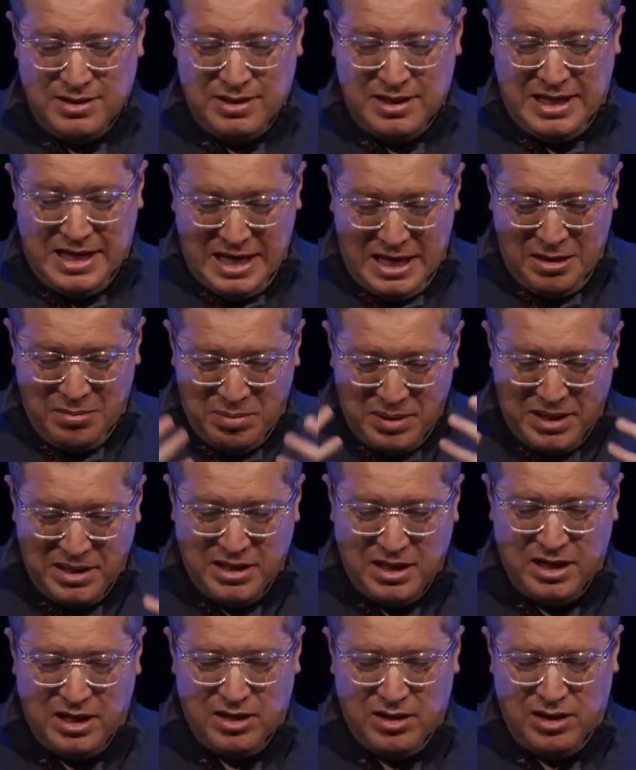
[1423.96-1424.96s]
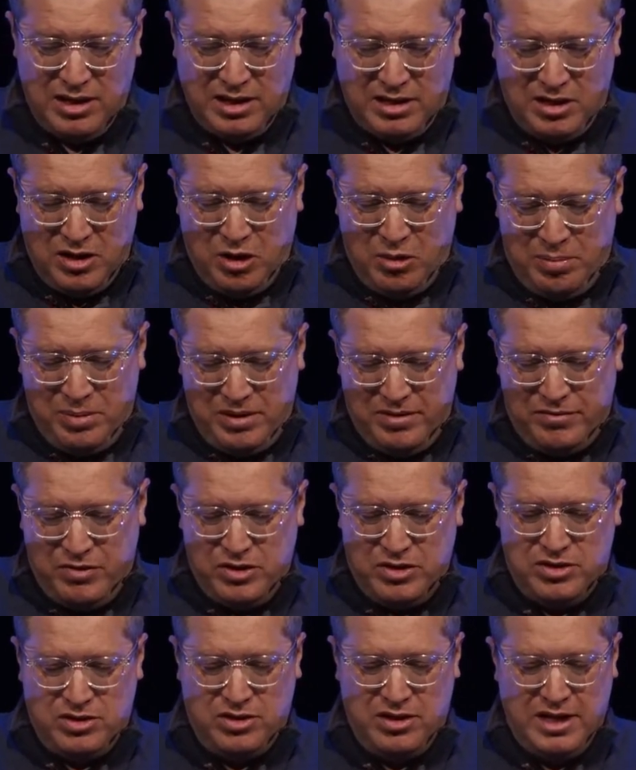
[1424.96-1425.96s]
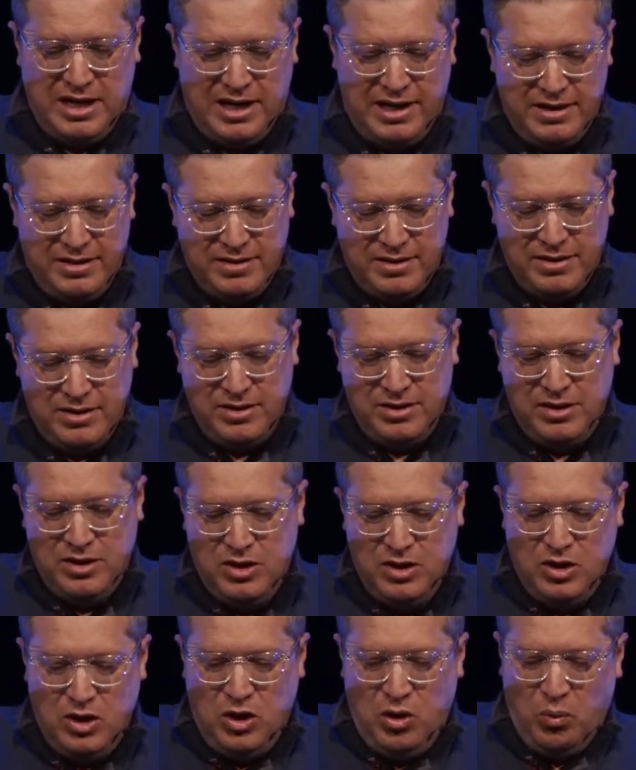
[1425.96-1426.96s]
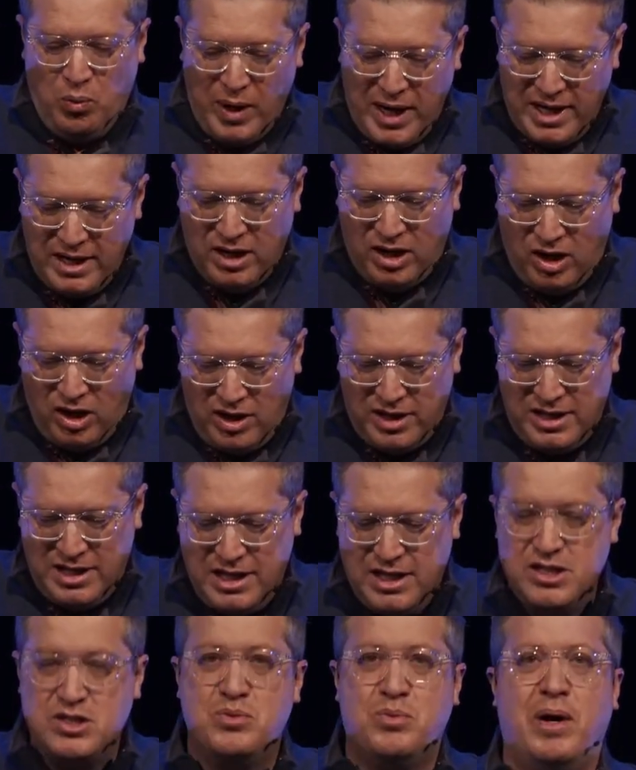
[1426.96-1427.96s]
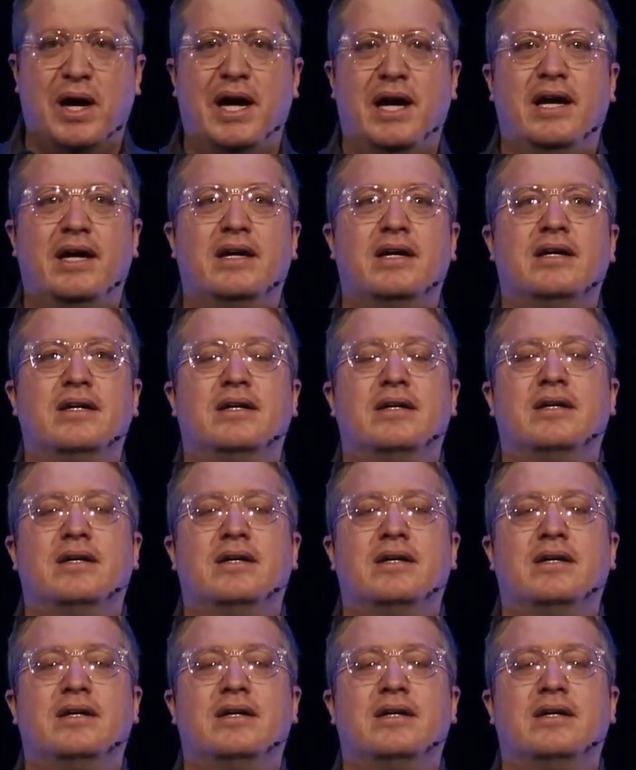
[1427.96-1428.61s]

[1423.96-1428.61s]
He, being the Ethiopian in verse 39, went on his way